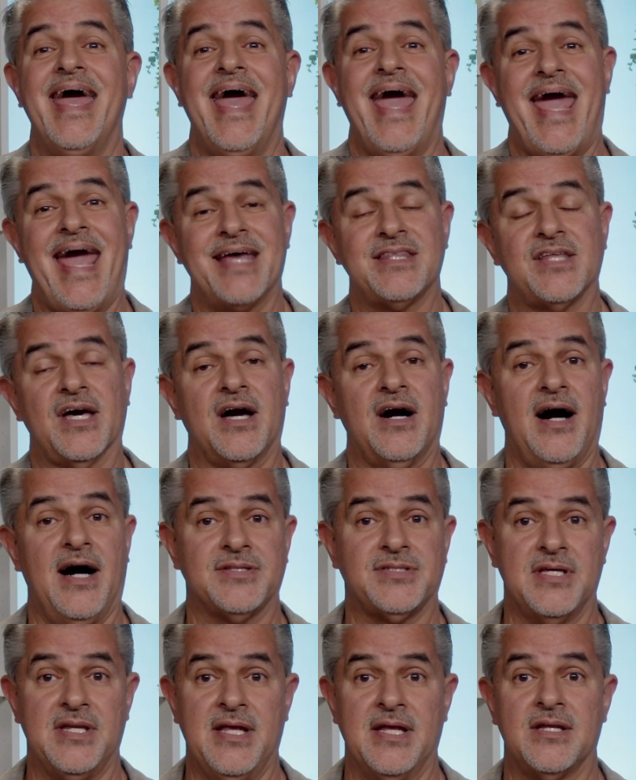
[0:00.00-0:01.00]
and the
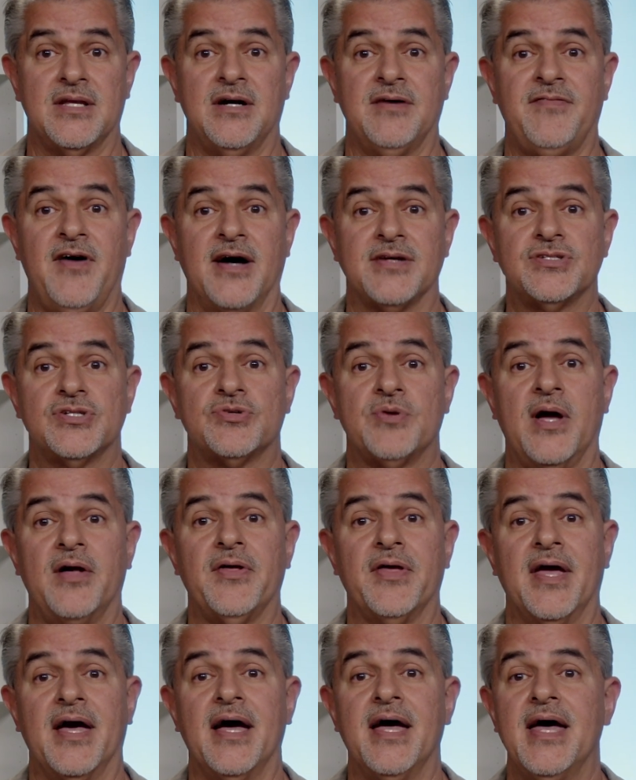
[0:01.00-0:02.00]
continent of
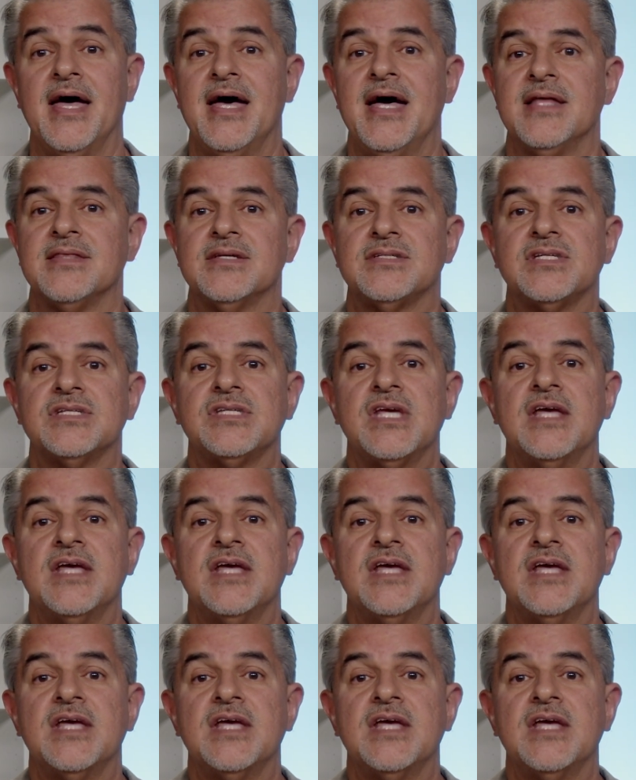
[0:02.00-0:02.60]
Australia. This is